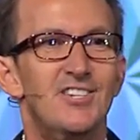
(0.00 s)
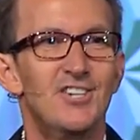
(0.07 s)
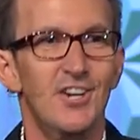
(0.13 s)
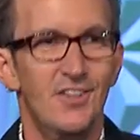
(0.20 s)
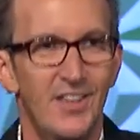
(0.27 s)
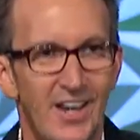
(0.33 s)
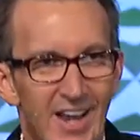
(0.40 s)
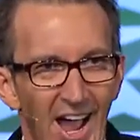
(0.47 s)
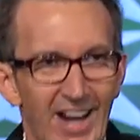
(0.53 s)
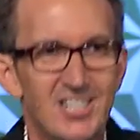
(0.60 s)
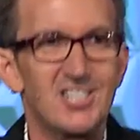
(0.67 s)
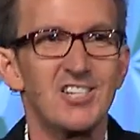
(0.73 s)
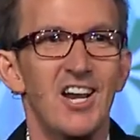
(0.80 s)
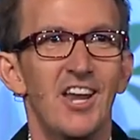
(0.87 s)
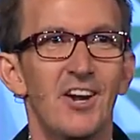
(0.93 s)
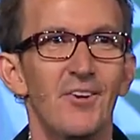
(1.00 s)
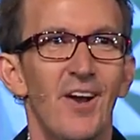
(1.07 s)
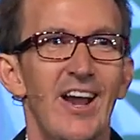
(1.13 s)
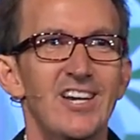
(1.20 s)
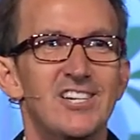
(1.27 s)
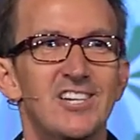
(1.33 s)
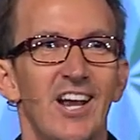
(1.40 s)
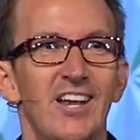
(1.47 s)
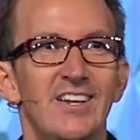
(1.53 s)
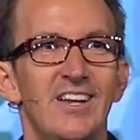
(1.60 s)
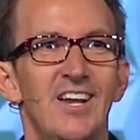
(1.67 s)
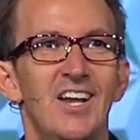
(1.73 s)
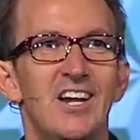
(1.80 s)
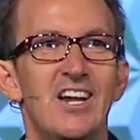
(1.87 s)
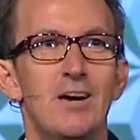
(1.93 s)
to the next generation.
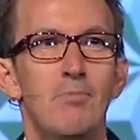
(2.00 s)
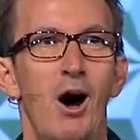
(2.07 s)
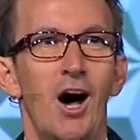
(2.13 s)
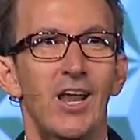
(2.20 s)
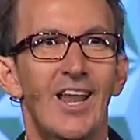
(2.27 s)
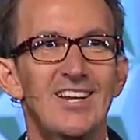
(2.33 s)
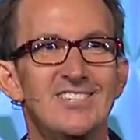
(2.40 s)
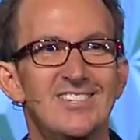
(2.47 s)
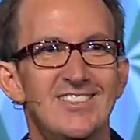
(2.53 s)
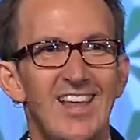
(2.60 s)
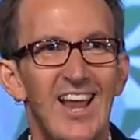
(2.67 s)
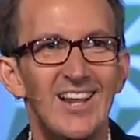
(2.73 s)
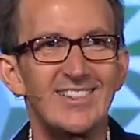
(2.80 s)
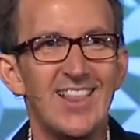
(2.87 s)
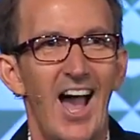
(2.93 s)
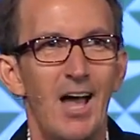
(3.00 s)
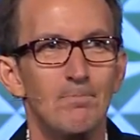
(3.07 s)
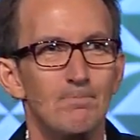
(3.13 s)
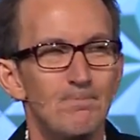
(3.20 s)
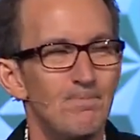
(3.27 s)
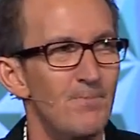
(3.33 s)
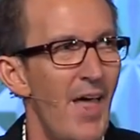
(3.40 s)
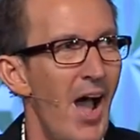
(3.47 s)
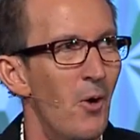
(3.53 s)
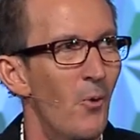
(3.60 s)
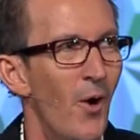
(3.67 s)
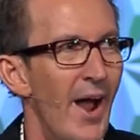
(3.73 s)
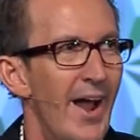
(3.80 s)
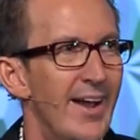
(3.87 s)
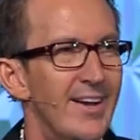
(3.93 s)
Come on, let's think that that
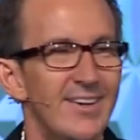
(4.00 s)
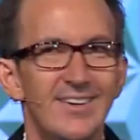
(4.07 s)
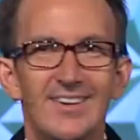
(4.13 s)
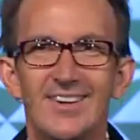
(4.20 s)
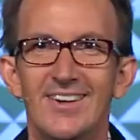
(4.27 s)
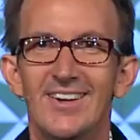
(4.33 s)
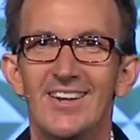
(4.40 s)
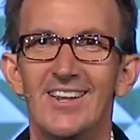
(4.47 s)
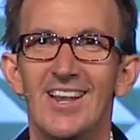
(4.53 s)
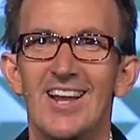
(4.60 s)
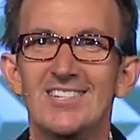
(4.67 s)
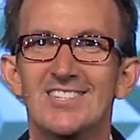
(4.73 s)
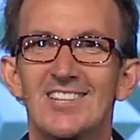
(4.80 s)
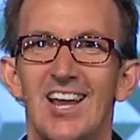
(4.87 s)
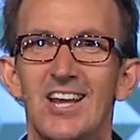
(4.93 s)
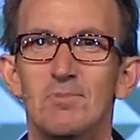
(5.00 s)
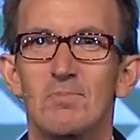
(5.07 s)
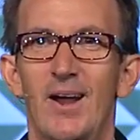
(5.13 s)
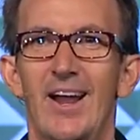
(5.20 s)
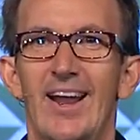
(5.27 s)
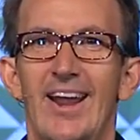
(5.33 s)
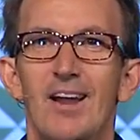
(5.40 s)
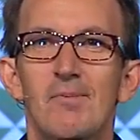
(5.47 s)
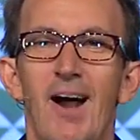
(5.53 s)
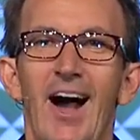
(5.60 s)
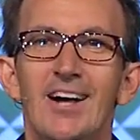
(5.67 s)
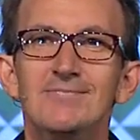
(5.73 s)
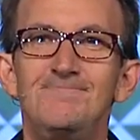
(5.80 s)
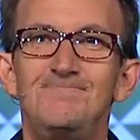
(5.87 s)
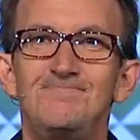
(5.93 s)
way. Let's think big.
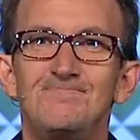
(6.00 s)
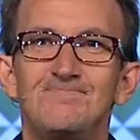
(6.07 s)
Amen?